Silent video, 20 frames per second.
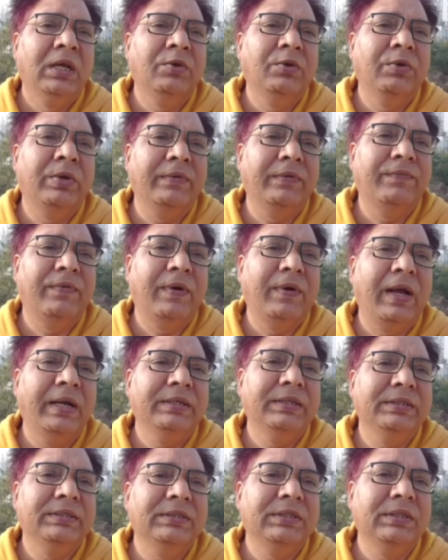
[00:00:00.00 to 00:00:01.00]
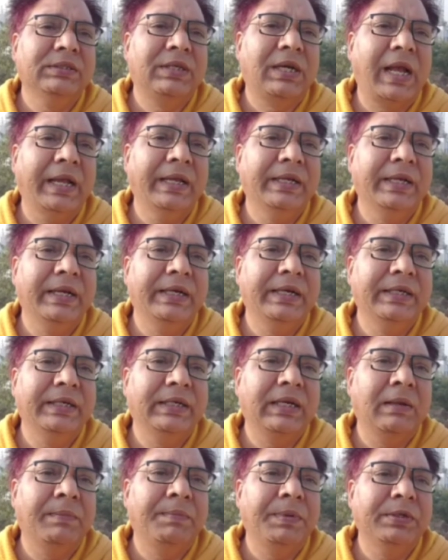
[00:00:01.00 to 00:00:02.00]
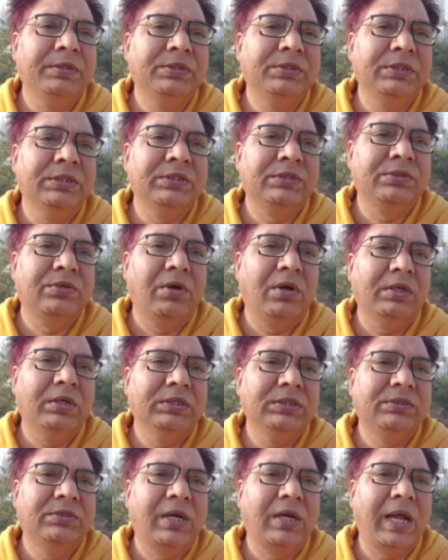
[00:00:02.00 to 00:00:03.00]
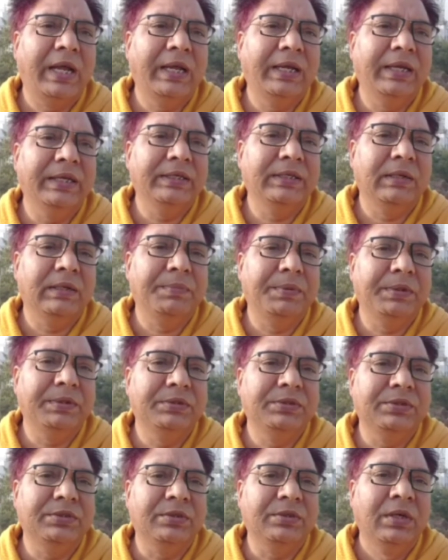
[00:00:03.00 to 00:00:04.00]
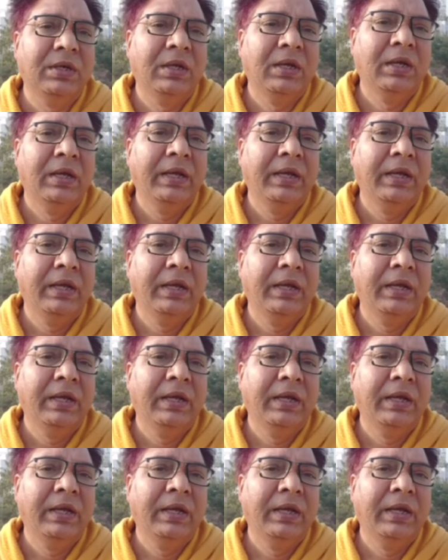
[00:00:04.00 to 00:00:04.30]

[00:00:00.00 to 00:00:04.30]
You can find this, the triradiate aperture is called the trilete aperture.